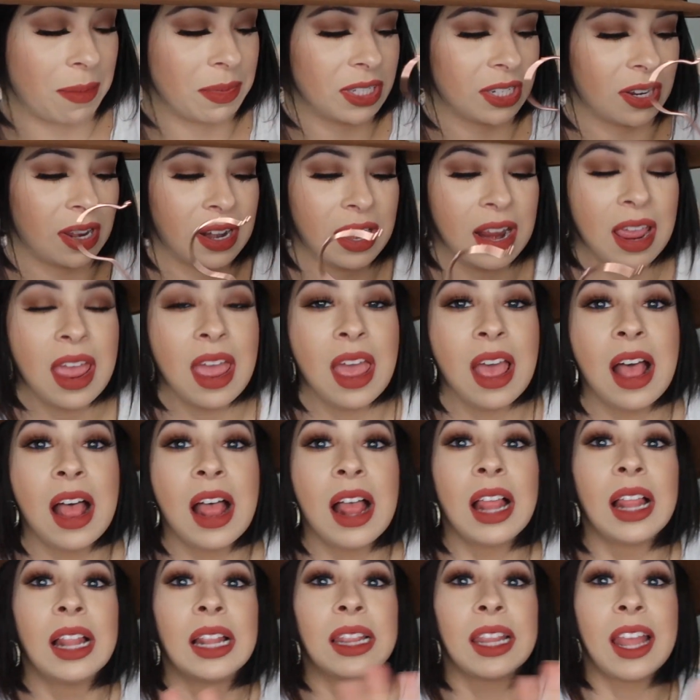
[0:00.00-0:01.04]

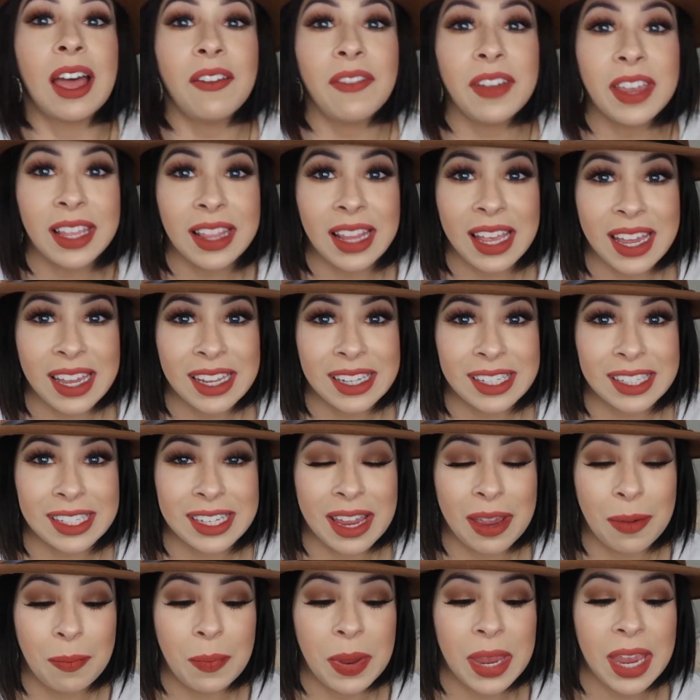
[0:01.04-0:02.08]
Amazon. Loving
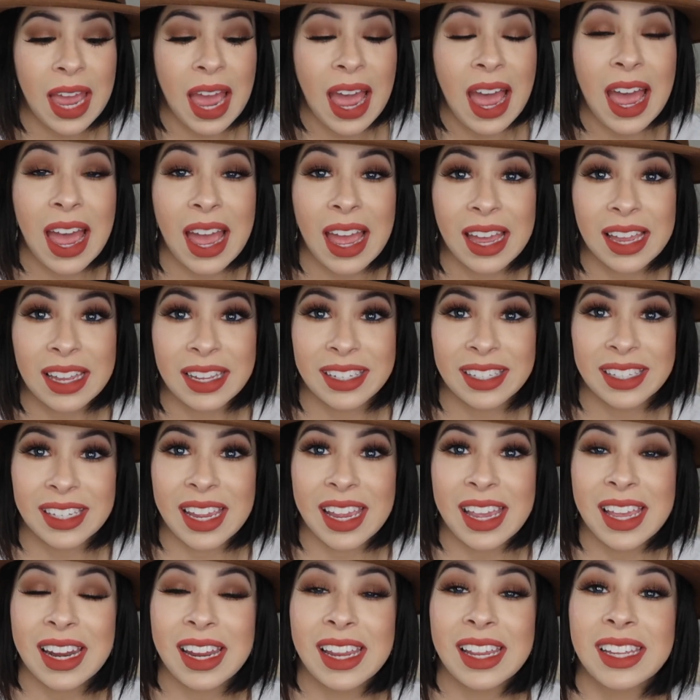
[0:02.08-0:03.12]
this because
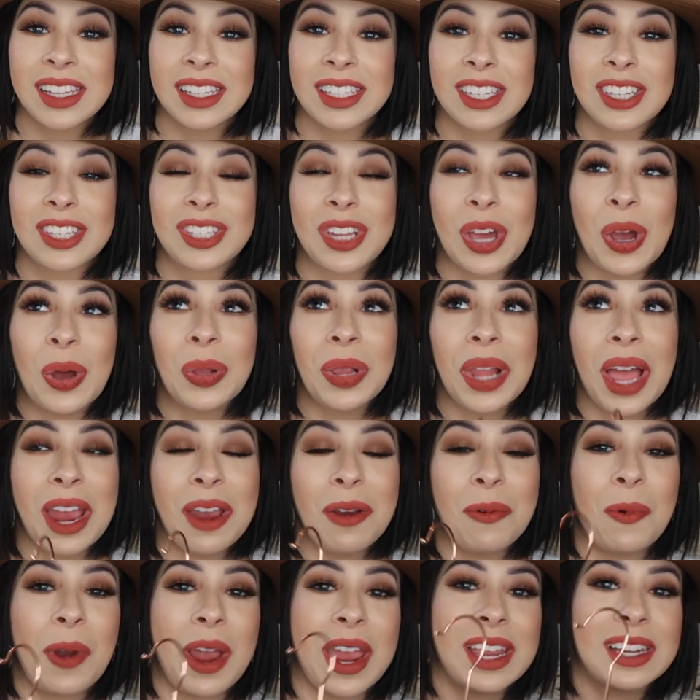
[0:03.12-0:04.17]
it is so
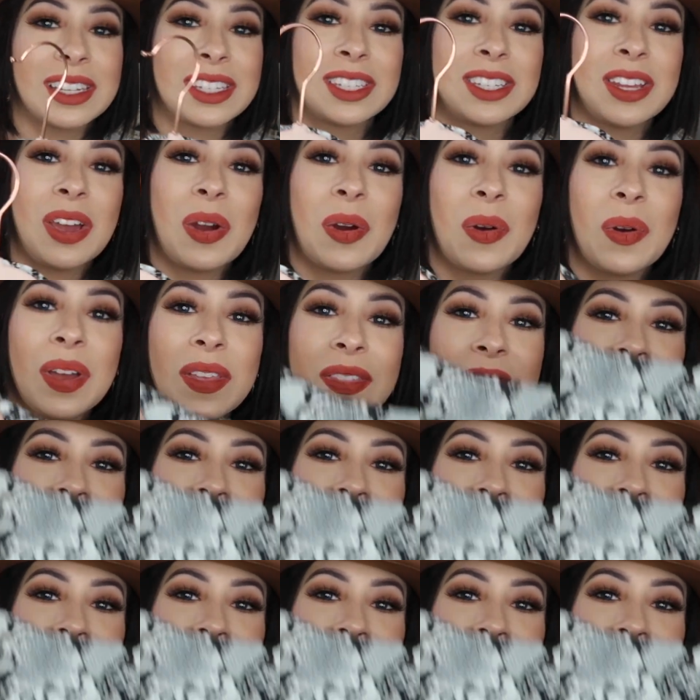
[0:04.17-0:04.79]
lightweight. So